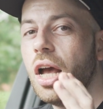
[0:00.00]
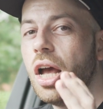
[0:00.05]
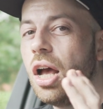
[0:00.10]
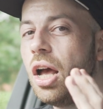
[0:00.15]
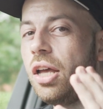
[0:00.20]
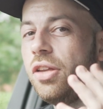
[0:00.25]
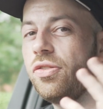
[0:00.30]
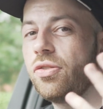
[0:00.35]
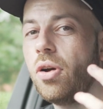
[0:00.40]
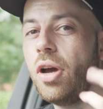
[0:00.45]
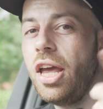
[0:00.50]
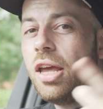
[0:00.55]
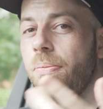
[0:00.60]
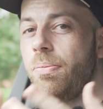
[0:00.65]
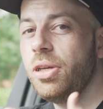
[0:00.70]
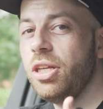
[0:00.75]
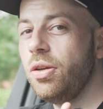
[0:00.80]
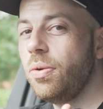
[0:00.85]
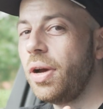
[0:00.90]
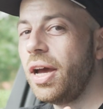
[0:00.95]
It's got
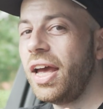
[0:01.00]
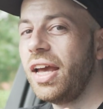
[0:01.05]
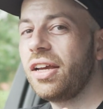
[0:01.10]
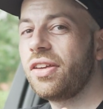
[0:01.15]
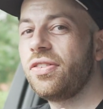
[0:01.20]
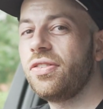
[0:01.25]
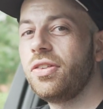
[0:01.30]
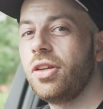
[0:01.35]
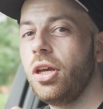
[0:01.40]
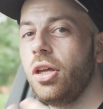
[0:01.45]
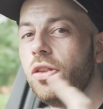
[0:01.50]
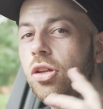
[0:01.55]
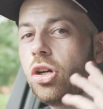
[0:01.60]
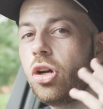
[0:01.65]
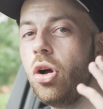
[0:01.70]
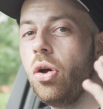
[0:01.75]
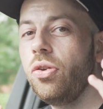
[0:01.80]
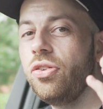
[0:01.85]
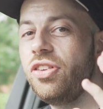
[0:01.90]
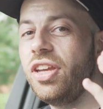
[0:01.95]
MBUX. The
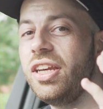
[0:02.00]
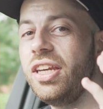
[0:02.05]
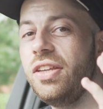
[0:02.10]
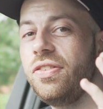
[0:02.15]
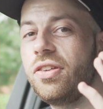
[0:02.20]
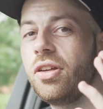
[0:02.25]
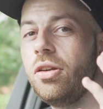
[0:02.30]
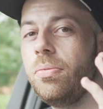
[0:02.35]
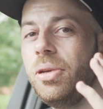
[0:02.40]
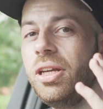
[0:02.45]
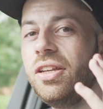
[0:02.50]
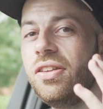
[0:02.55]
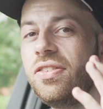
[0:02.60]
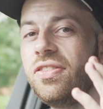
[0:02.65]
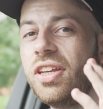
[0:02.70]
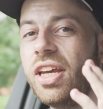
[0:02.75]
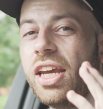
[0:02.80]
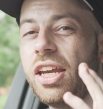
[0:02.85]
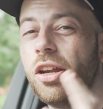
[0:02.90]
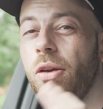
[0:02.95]
content is going to be
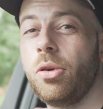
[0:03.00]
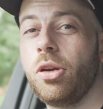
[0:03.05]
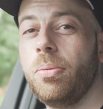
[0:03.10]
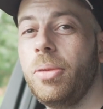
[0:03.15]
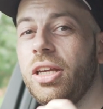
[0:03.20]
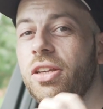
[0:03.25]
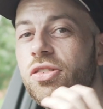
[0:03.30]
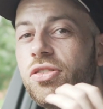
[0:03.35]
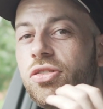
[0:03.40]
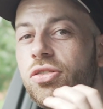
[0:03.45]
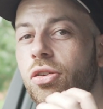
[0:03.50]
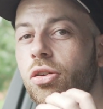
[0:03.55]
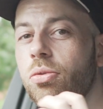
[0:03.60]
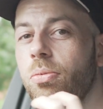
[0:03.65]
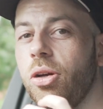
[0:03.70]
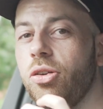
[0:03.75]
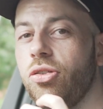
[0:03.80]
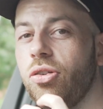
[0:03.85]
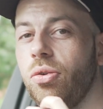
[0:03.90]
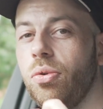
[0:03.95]
insane. I'm going to make so
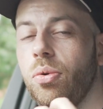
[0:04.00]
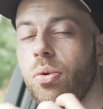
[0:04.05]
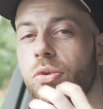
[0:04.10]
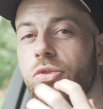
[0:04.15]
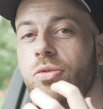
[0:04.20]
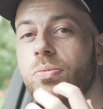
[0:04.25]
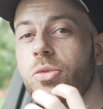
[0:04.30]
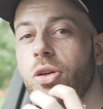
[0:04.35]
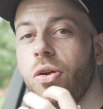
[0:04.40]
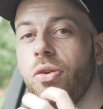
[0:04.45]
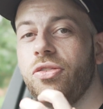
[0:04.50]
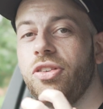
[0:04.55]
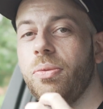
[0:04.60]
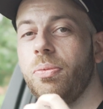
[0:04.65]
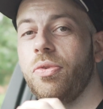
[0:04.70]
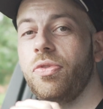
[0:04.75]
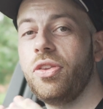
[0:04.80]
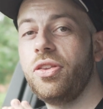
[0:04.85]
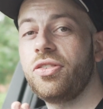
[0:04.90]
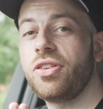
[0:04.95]
much awesome
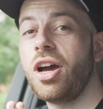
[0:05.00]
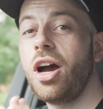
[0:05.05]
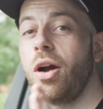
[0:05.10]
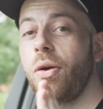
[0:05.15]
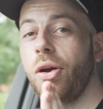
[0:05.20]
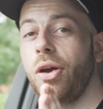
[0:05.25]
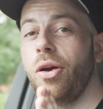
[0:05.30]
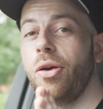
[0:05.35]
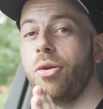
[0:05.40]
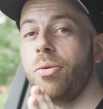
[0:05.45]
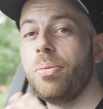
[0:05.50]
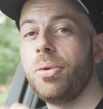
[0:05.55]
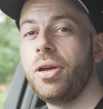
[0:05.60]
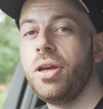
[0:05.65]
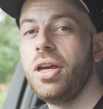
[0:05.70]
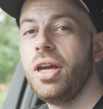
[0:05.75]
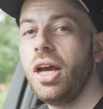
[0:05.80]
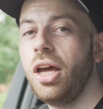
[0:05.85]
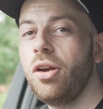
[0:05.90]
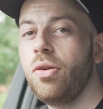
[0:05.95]
content with this car, I hope.
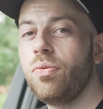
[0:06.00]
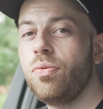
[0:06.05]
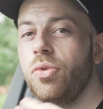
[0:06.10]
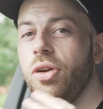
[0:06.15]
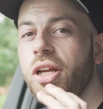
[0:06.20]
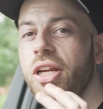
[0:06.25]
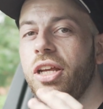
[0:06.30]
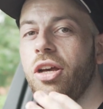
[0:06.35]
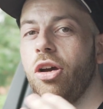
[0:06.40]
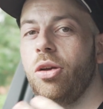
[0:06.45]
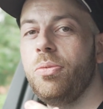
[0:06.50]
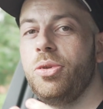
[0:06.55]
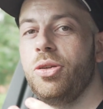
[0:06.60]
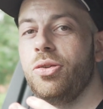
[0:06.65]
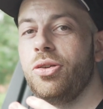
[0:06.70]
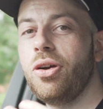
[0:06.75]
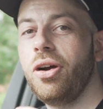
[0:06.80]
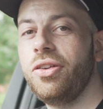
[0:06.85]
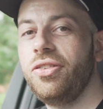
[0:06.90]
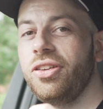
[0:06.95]
And I really hope
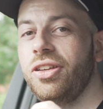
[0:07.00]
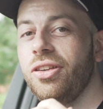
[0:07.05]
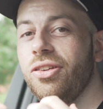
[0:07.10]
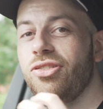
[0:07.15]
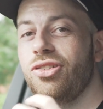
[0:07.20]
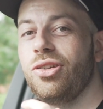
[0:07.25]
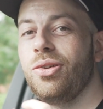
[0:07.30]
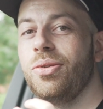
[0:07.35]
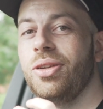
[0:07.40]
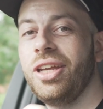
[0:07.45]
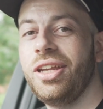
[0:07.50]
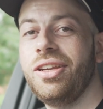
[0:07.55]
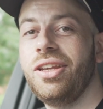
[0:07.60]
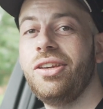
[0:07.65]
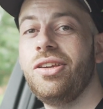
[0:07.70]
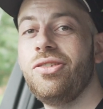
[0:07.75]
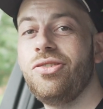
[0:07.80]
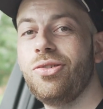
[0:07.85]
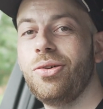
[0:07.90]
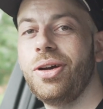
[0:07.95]
you guys are going to tune in
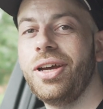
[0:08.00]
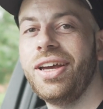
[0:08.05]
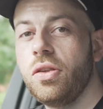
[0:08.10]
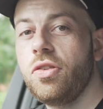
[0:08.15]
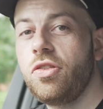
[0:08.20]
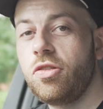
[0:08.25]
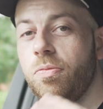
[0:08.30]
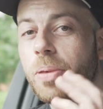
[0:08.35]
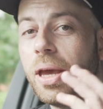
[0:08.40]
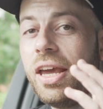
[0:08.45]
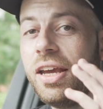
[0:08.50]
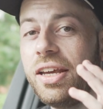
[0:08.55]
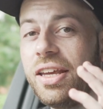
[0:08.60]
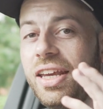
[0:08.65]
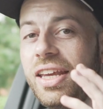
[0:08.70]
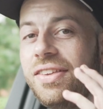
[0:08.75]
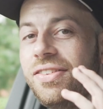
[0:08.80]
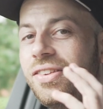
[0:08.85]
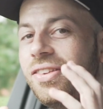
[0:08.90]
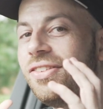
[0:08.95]
and enjoy it. The spec
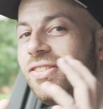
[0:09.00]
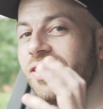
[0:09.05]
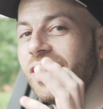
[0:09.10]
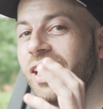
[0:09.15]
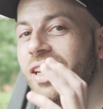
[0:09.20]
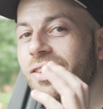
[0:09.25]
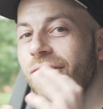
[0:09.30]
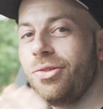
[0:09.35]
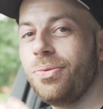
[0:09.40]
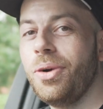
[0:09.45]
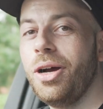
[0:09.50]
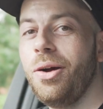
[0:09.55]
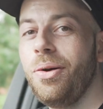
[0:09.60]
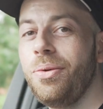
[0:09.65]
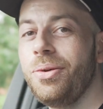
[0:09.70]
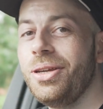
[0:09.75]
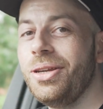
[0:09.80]
is insane as well.